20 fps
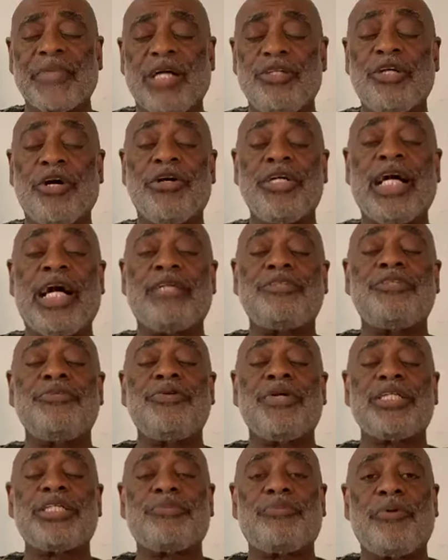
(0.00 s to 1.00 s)
learn how
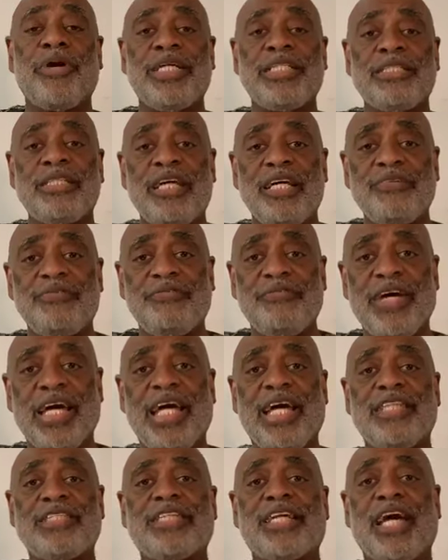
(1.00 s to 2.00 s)
to express the
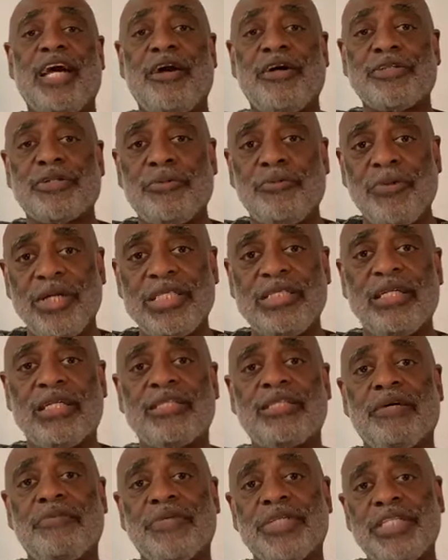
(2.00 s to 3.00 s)
advanced
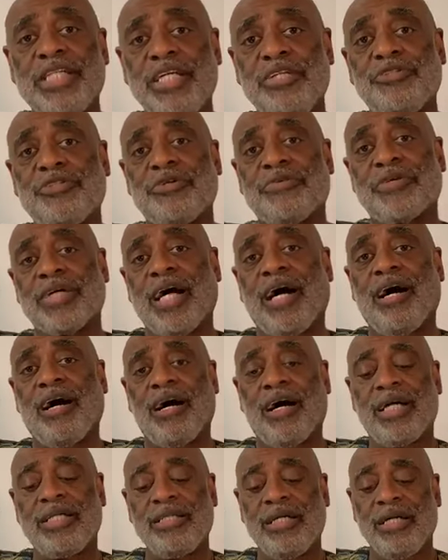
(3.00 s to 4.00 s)
characteristics of a teacher of
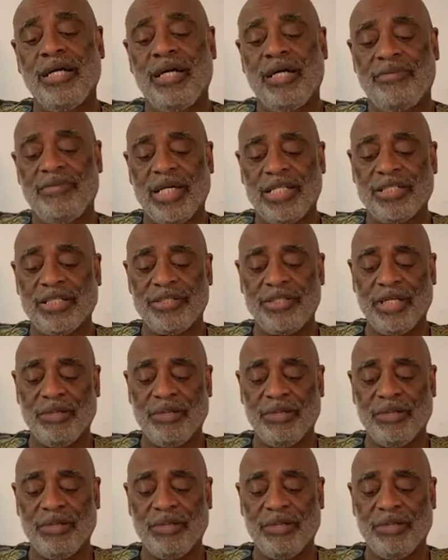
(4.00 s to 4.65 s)
God that's a